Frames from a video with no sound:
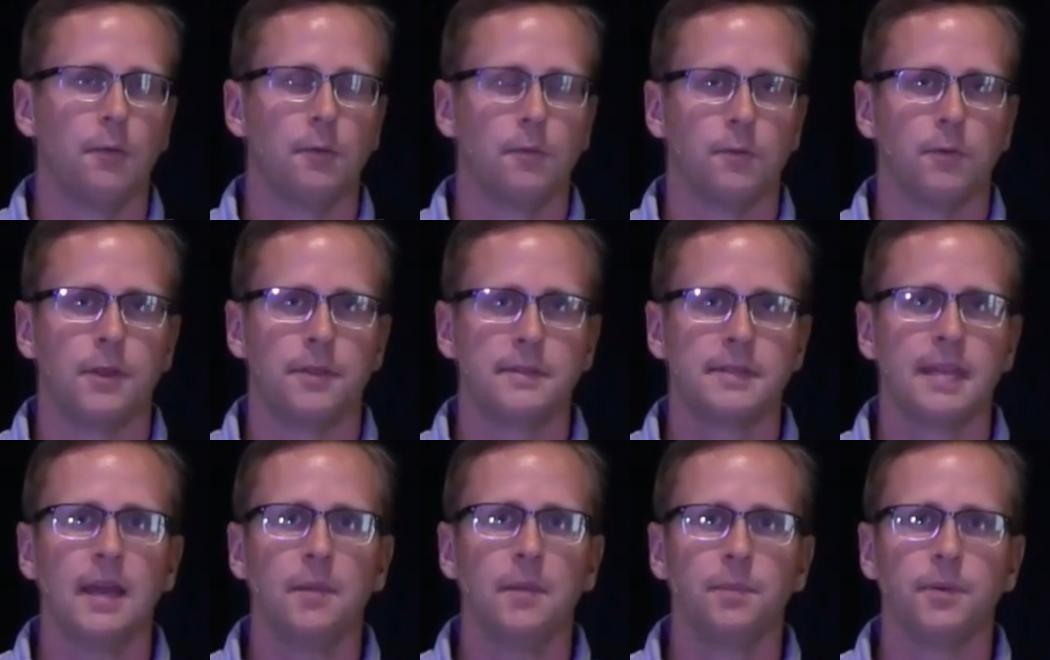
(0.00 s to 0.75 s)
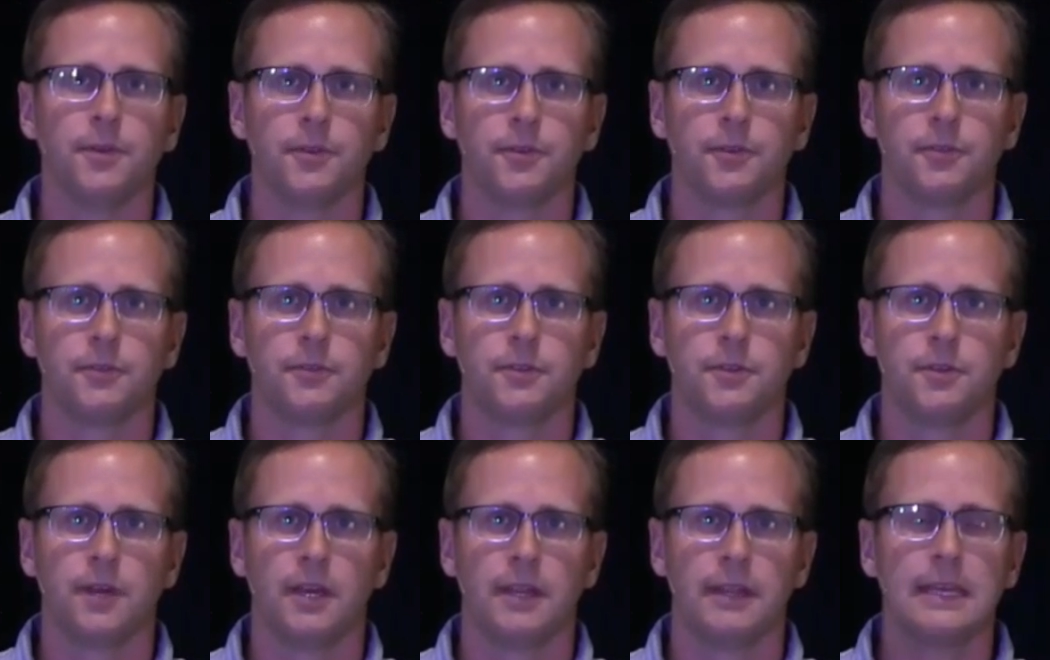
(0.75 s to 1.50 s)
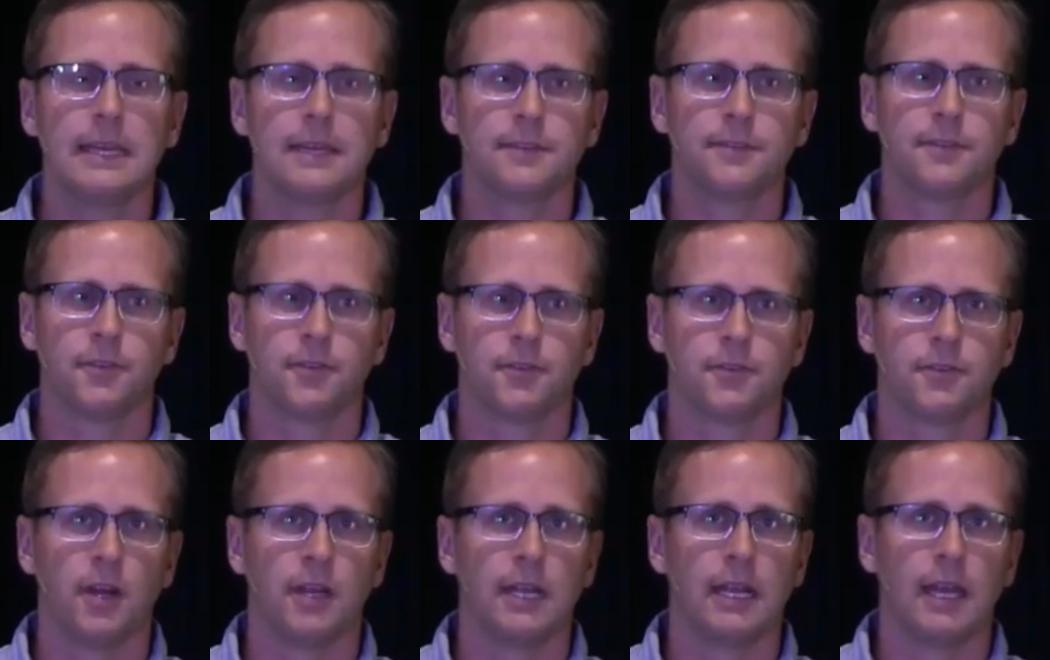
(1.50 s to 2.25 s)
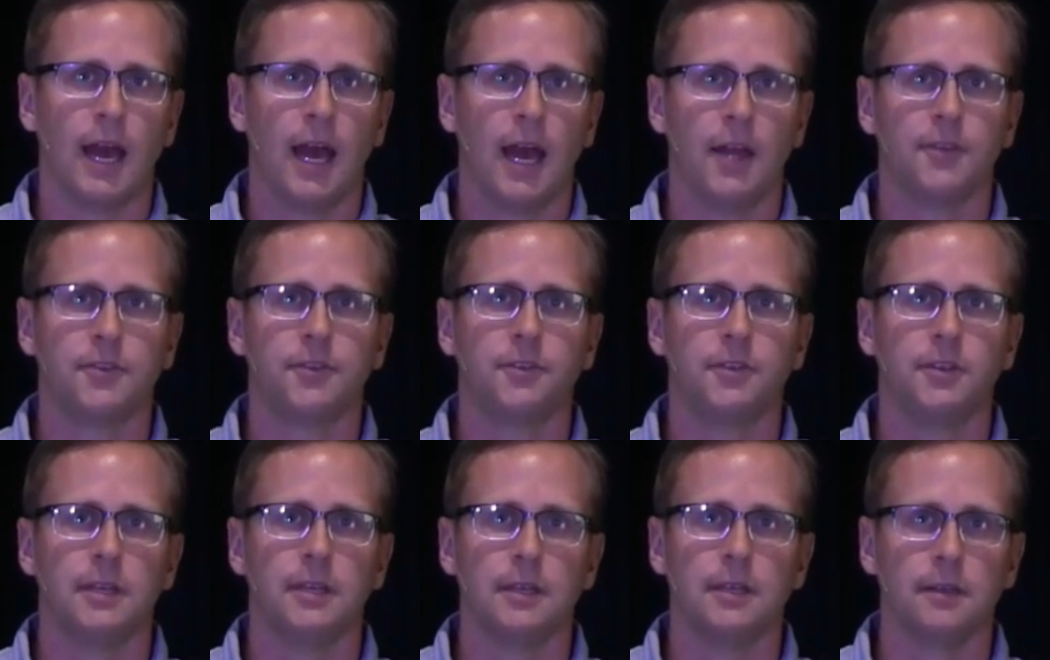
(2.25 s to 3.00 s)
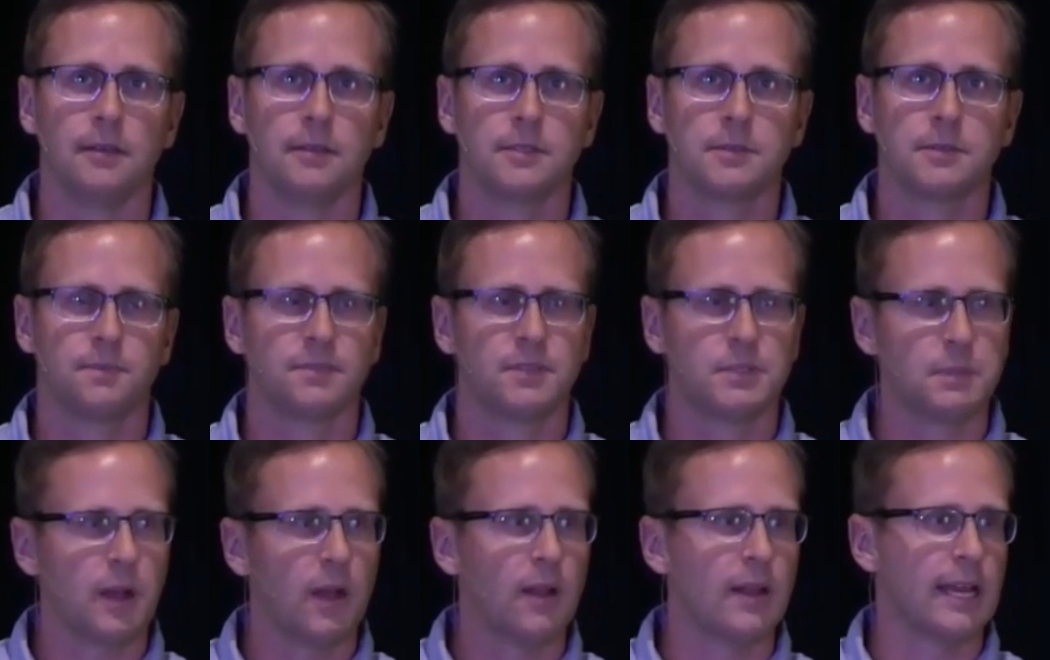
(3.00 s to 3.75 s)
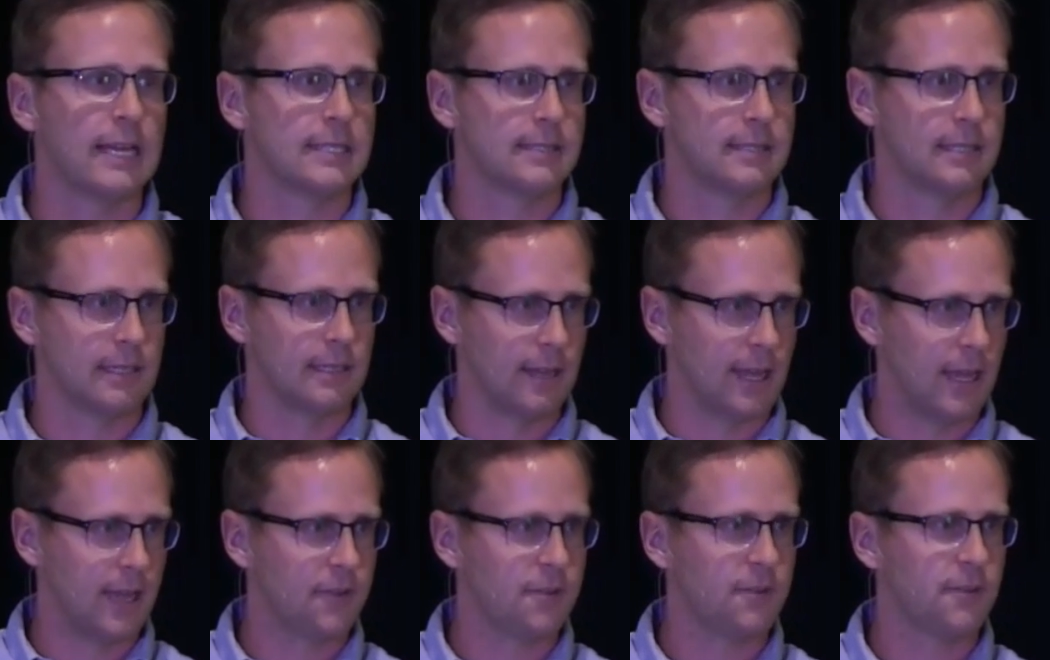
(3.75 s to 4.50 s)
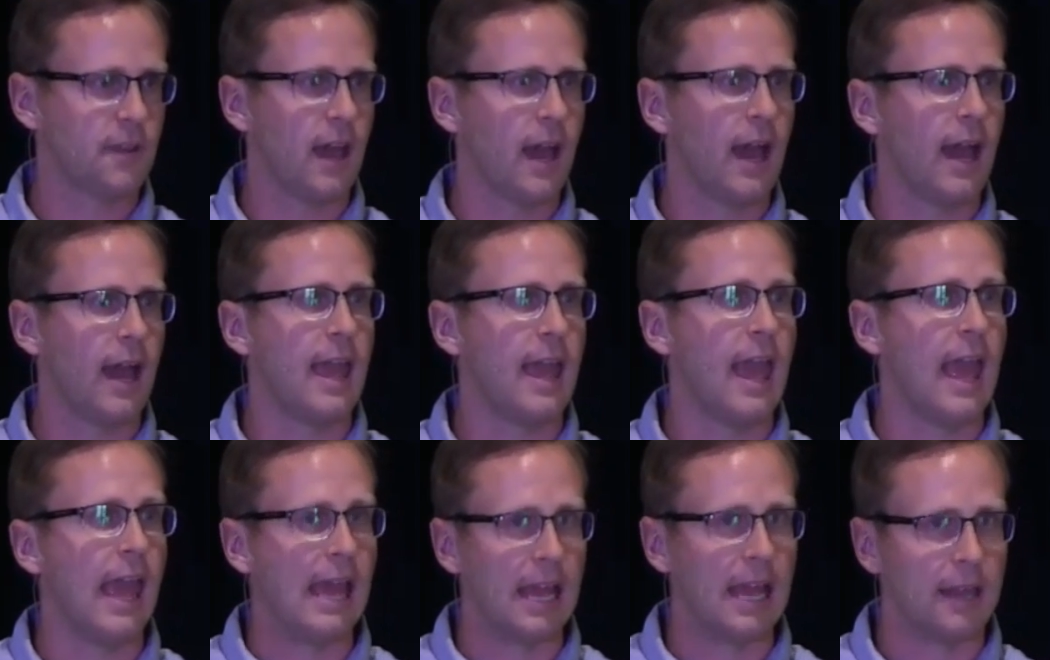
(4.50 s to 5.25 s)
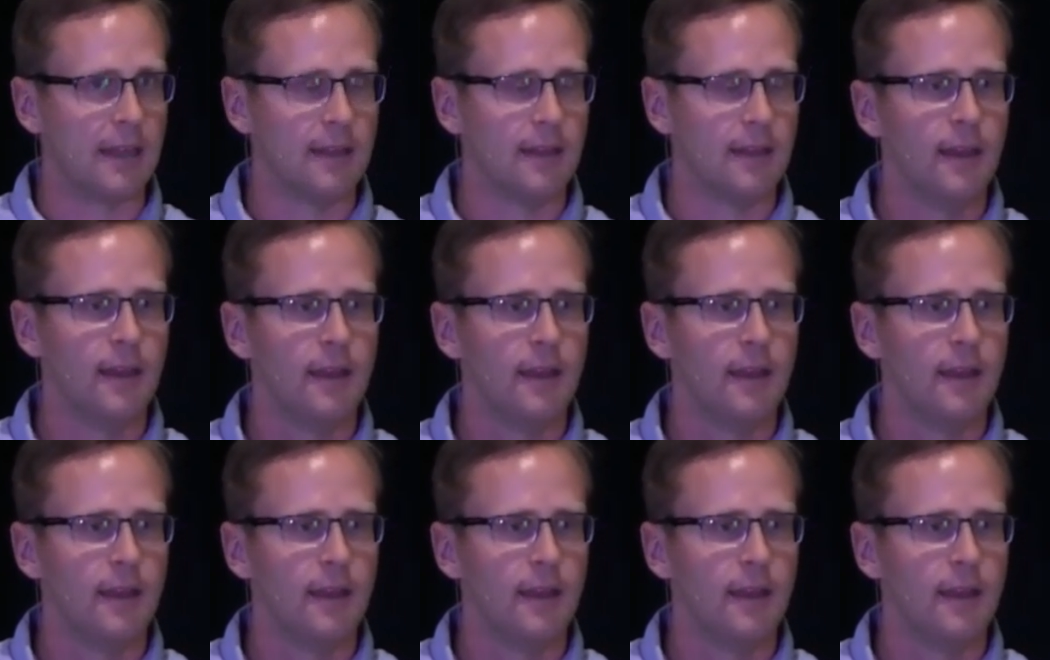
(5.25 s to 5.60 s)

with temples to, I think it's the sun god Sin, spelt like sin, S-I-N.